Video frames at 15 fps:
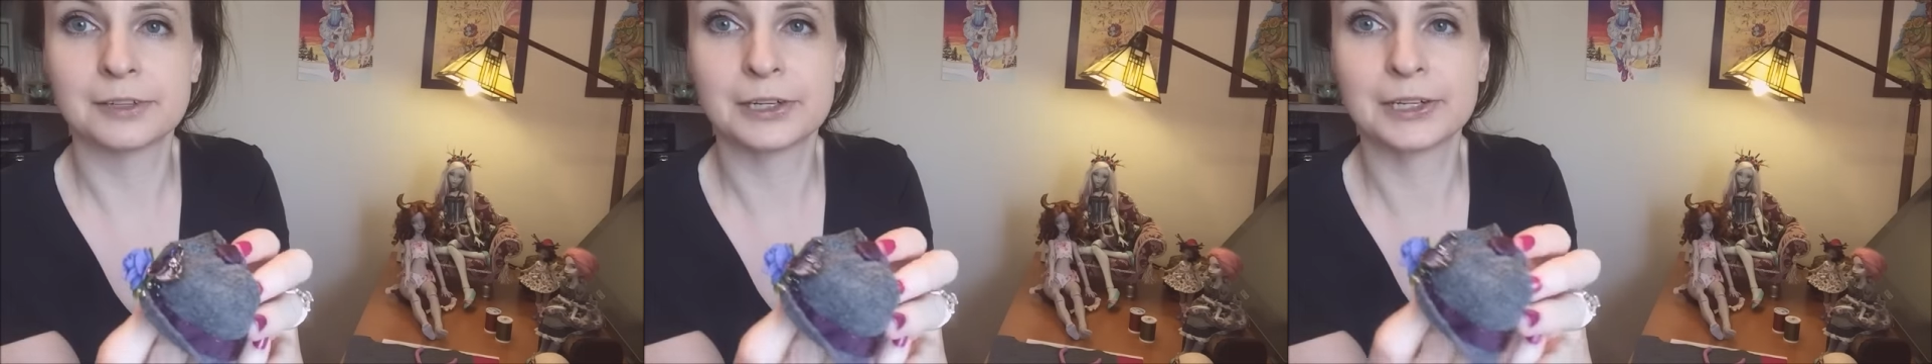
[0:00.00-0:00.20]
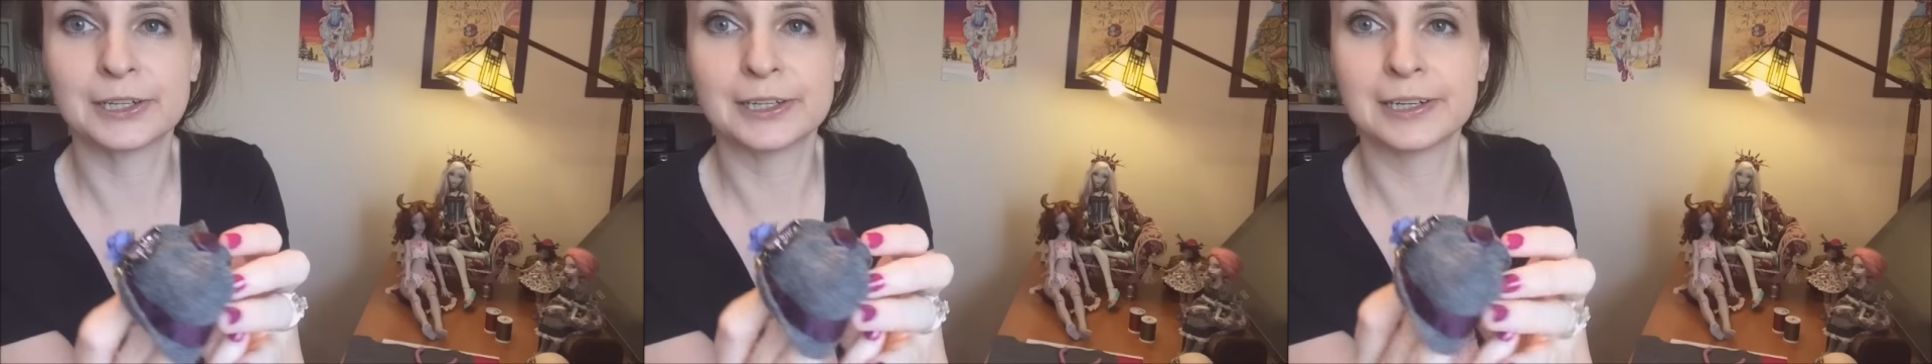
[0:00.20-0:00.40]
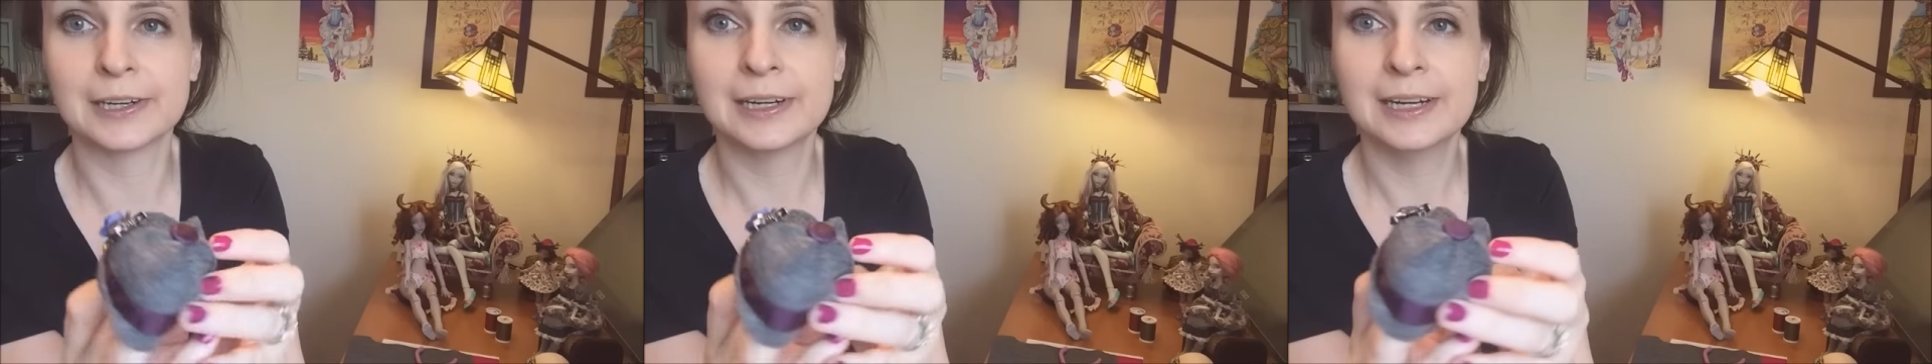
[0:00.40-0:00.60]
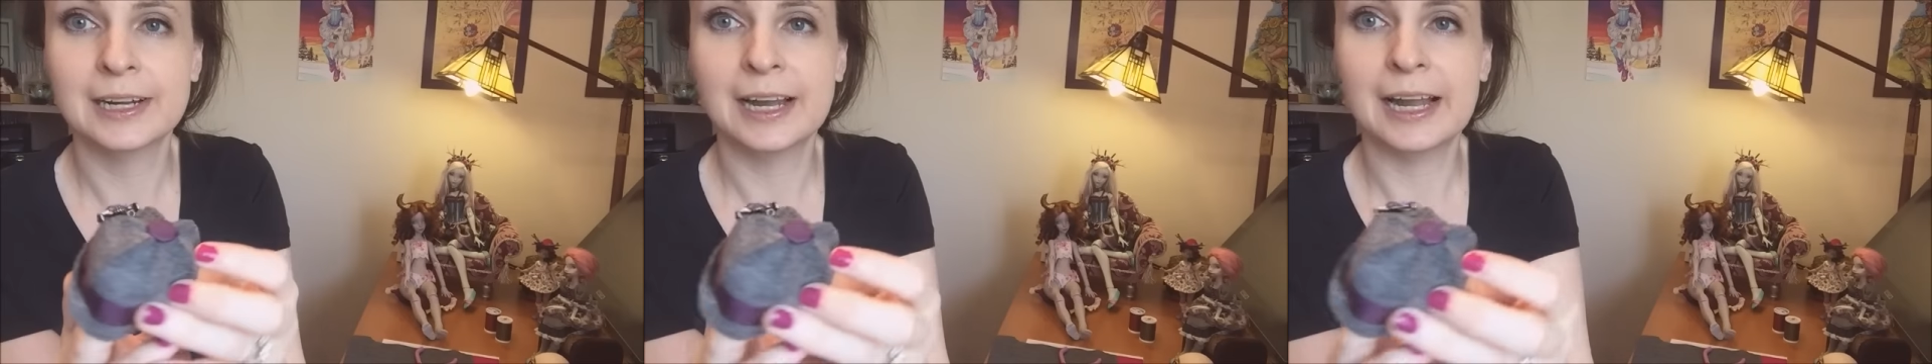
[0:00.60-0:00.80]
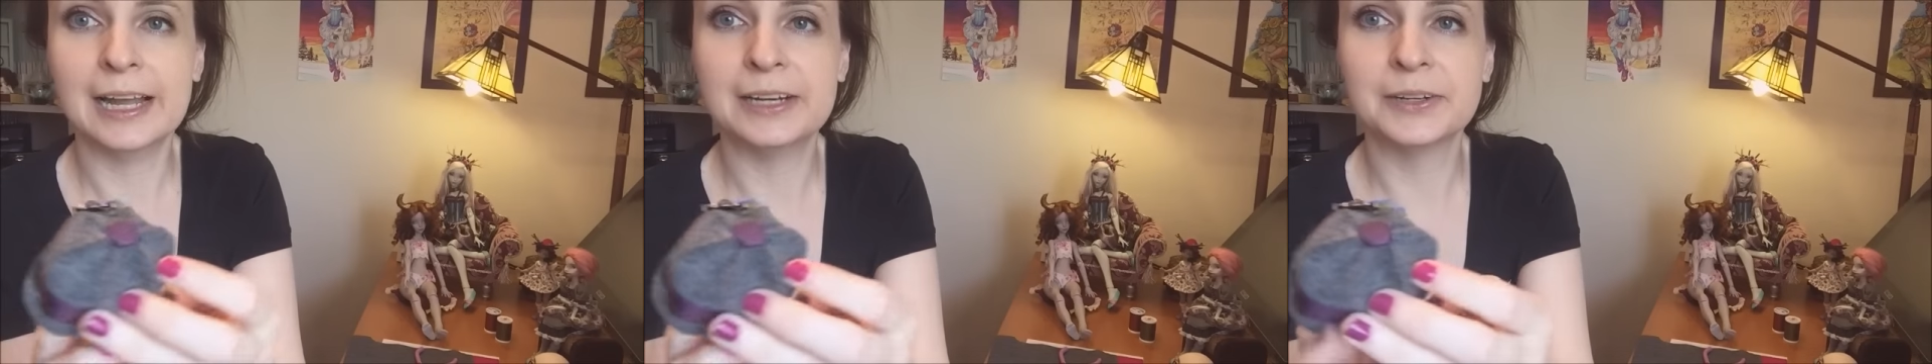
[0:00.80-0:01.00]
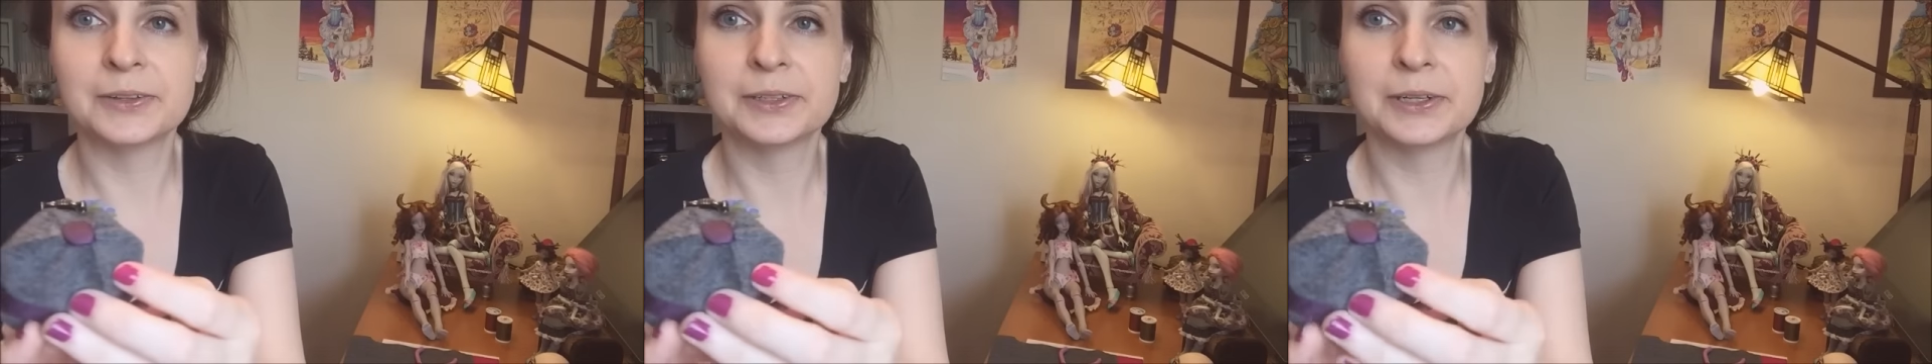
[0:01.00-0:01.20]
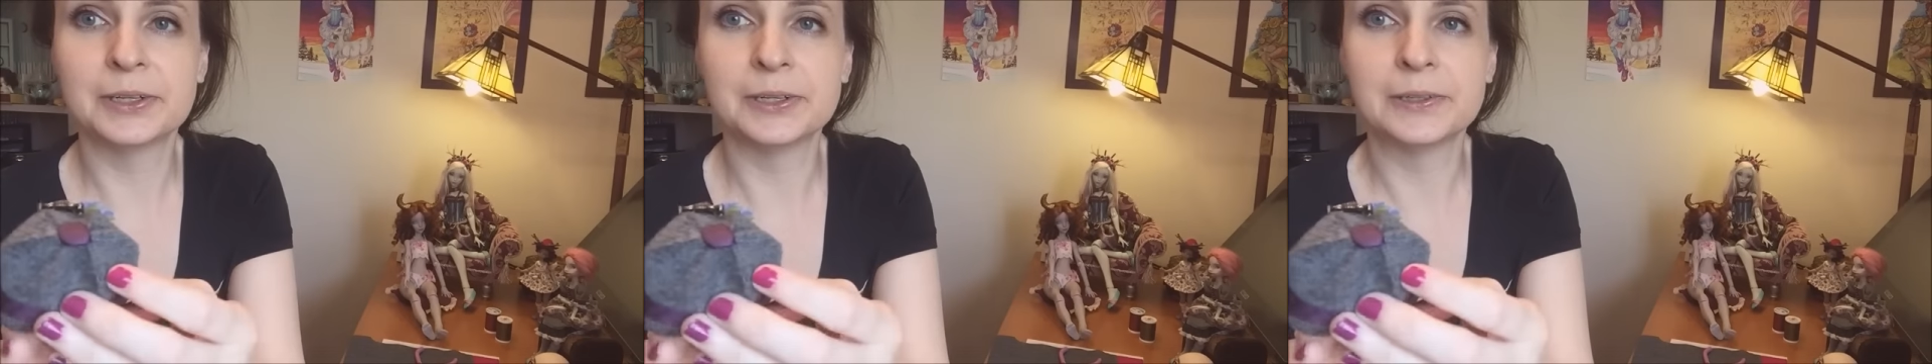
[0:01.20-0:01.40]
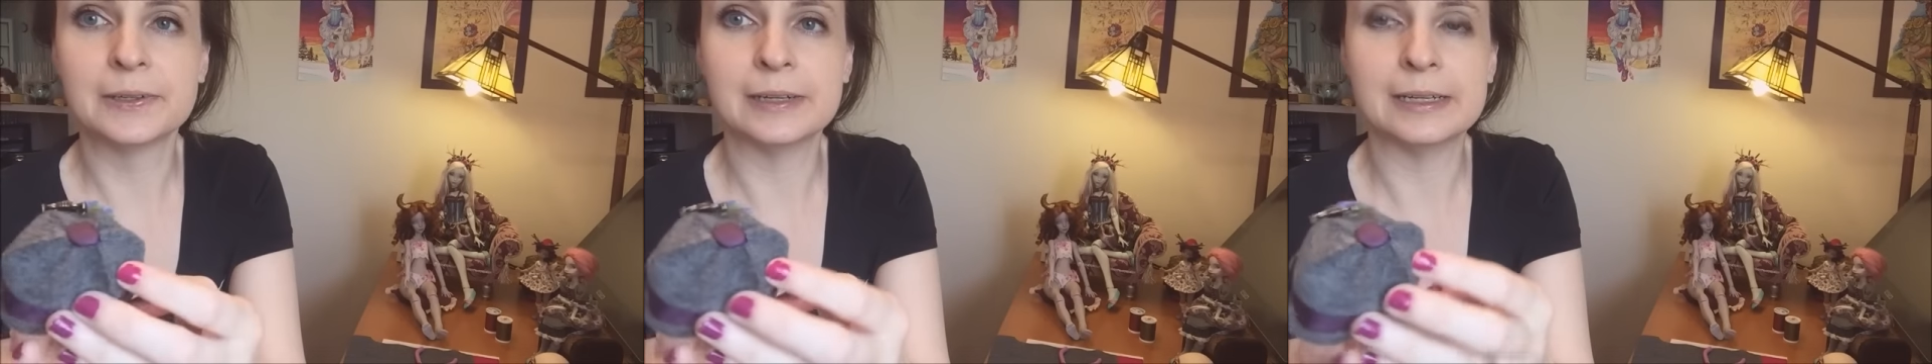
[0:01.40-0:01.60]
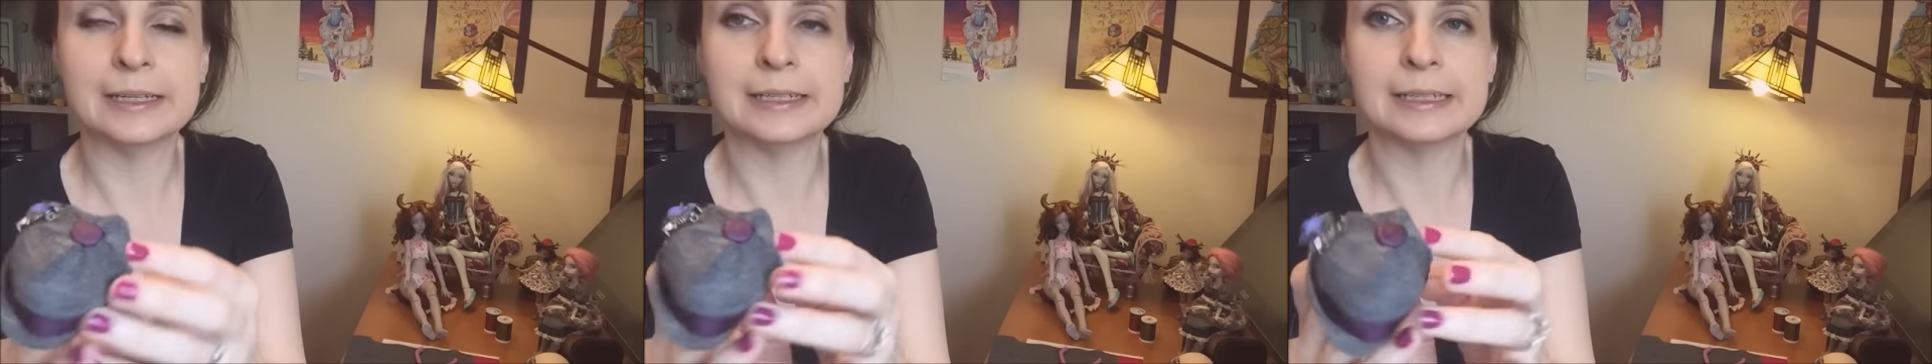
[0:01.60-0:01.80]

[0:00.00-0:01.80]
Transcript: her. I don't know.